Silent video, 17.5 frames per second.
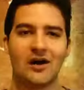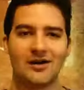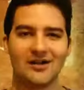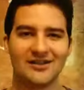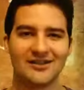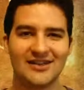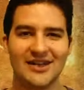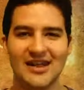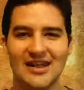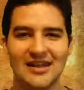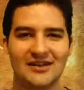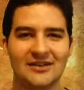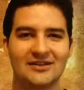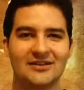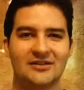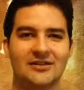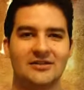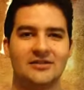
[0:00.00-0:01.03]
our
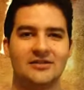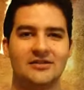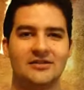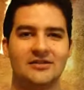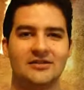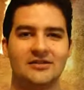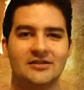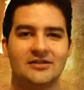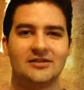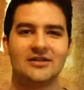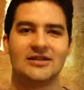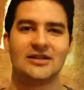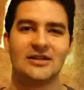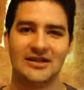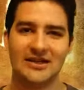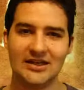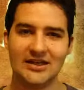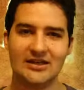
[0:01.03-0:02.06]
sakes,
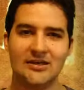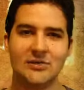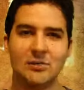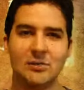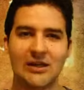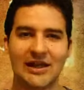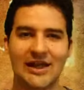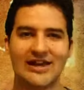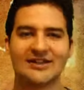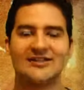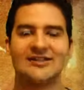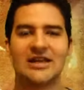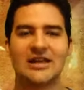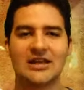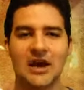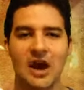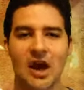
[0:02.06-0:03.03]
he blessed and